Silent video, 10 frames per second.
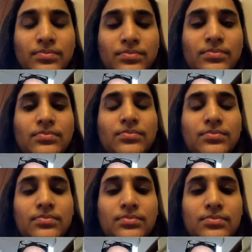
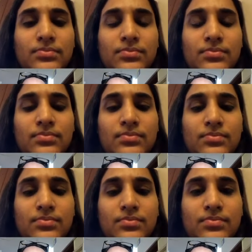
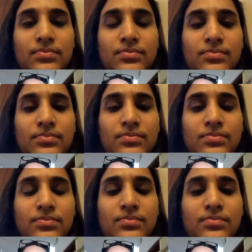
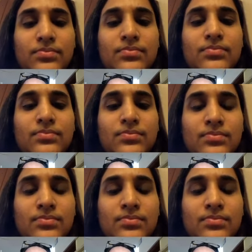This person isn't speaking.